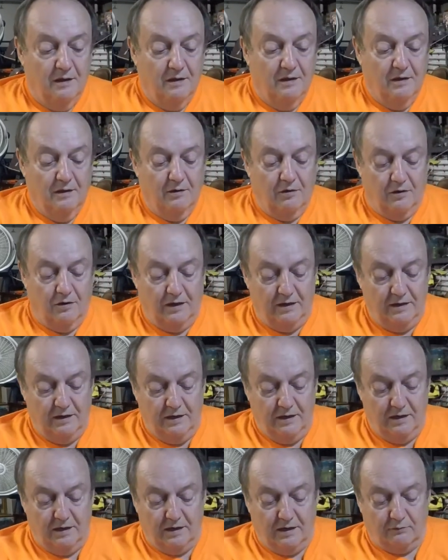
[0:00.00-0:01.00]
On
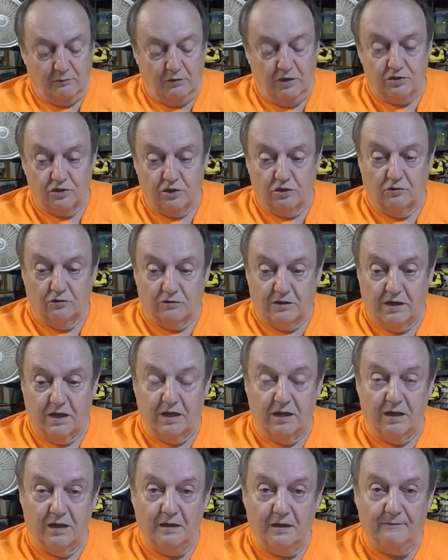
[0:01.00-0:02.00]
the original
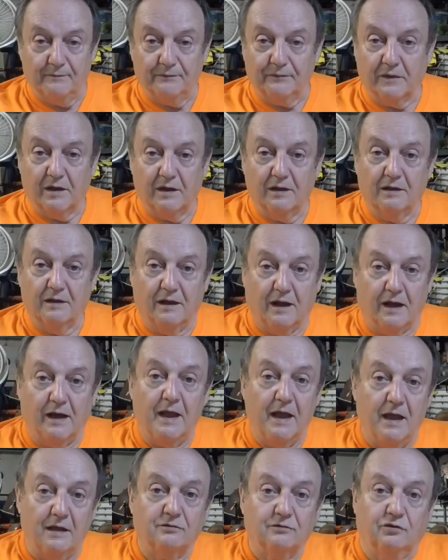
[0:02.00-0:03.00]
key, I
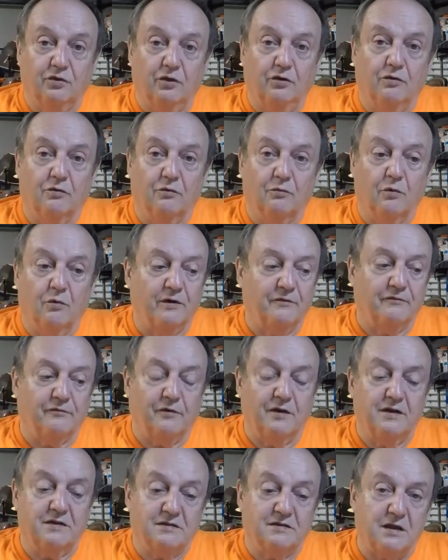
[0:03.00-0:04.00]
had two, one
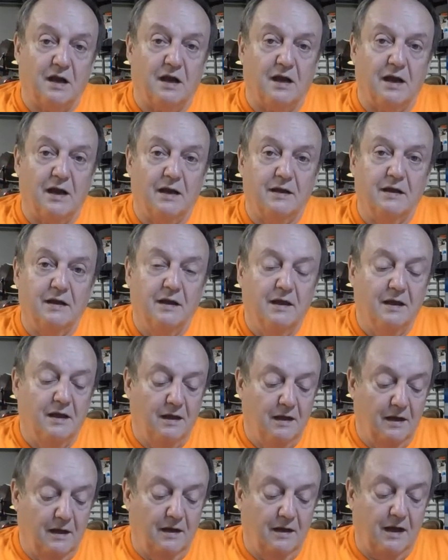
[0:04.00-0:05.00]
for each side,
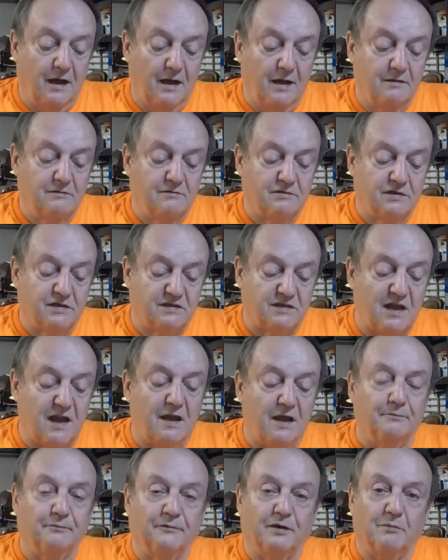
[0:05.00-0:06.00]
and I
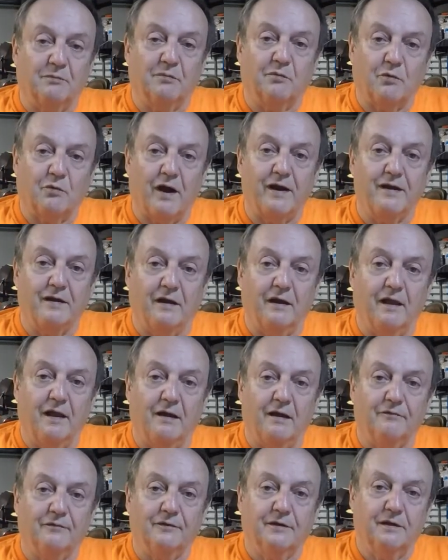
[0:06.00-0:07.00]
stamped them right and
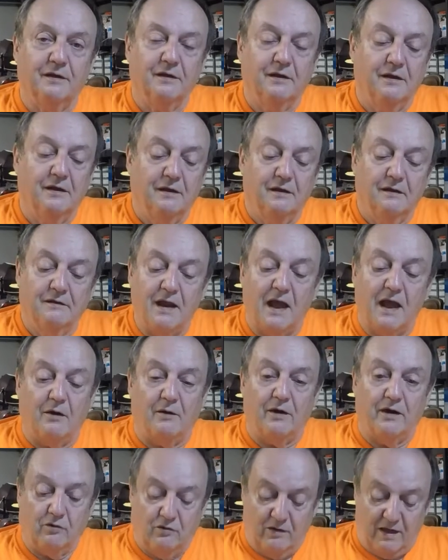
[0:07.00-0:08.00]
left. Now
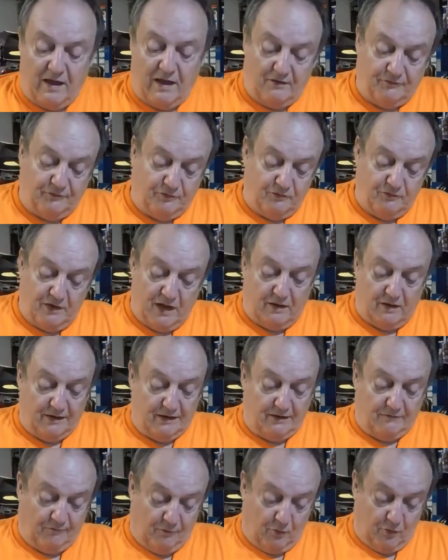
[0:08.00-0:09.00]
I don't have to. Now I
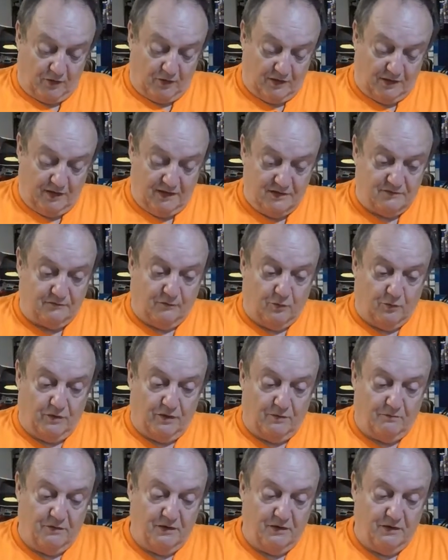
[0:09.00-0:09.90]
got 4 keys for them.